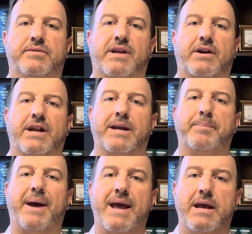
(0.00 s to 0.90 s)
that are getting
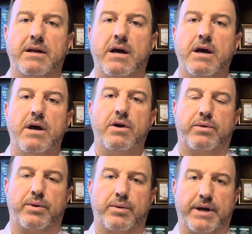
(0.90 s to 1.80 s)
paid
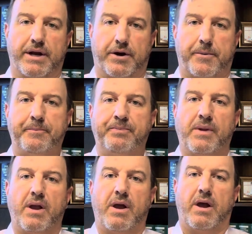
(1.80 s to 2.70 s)
through here,
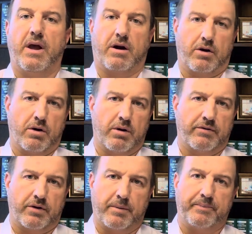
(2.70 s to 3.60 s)
and I'll go
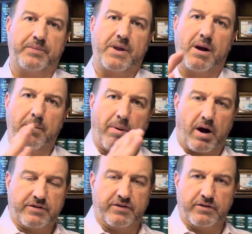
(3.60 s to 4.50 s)
over them.
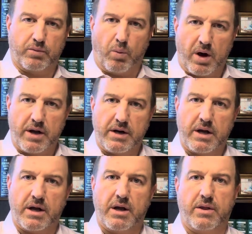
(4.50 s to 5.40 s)
Boxes 1,
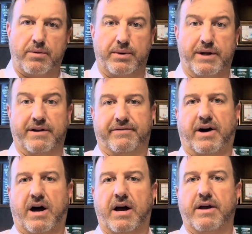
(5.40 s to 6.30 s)
3, and
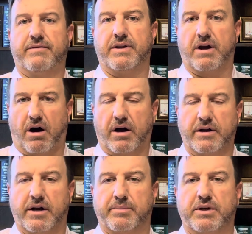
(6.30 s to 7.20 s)
5, the odd
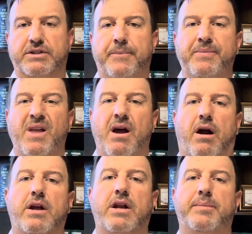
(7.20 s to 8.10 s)
numbers, are
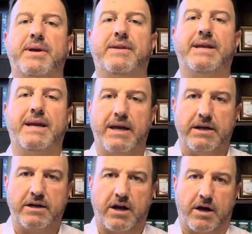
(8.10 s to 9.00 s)
going to be the
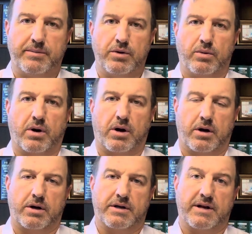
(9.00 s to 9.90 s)
income you
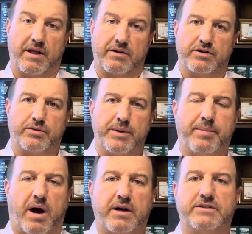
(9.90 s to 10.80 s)
earned. Now there's 3
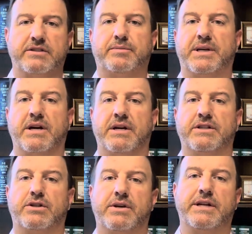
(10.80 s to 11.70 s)
boxes because
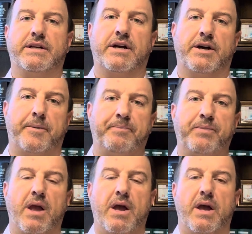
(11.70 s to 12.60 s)
your income
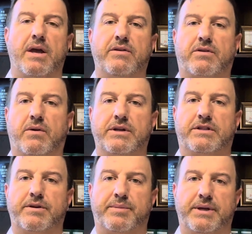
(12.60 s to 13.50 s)
is going
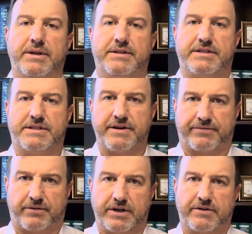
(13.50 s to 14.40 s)
to be
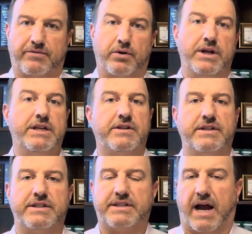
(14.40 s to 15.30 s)
different for each of
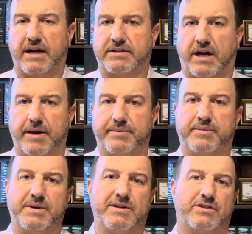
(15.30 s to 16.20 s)
these tax types,
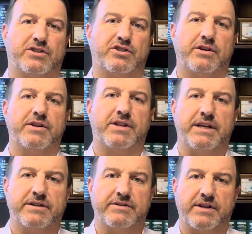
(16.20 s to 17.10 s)
because there's certain
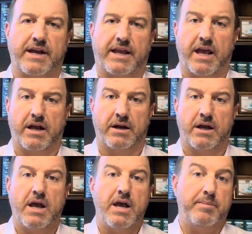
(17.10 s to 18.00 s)
things that can
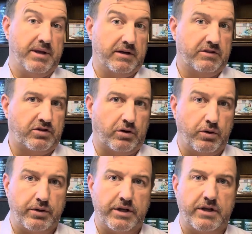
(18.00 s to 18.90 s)
be
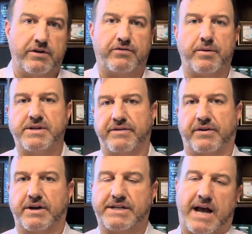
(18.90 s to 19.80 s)
excluded from
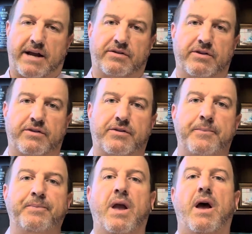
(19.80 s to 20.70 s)
different taxes,
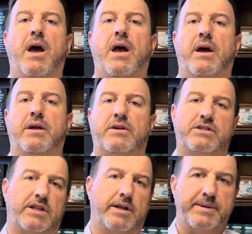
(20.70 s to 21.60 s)
and
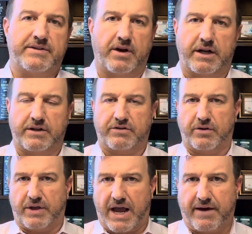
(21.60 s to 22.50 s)
there's limits on it. So
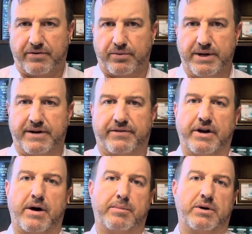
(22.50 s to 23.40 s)
they have 3 different
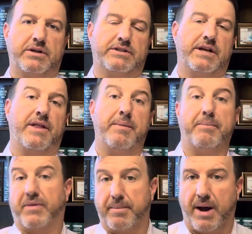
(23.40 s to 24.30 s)
numbers, and
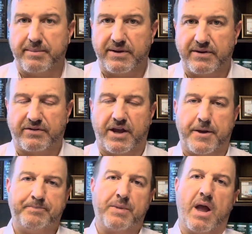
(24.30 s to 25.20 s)
they might be the
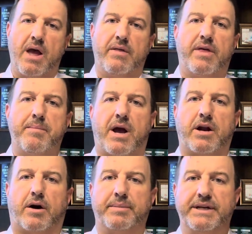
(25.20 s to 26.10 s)
same, they might
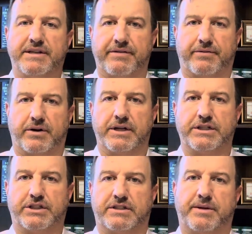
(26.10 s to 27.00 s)
all be different. It
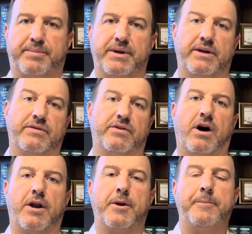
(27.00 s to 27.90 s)
just depends
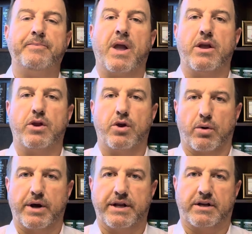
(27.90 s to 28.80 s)
on
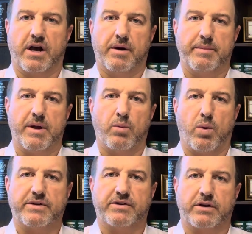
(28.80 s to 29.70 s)
your income and
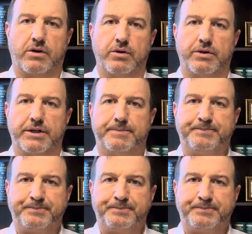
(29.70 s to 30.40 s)
what's included.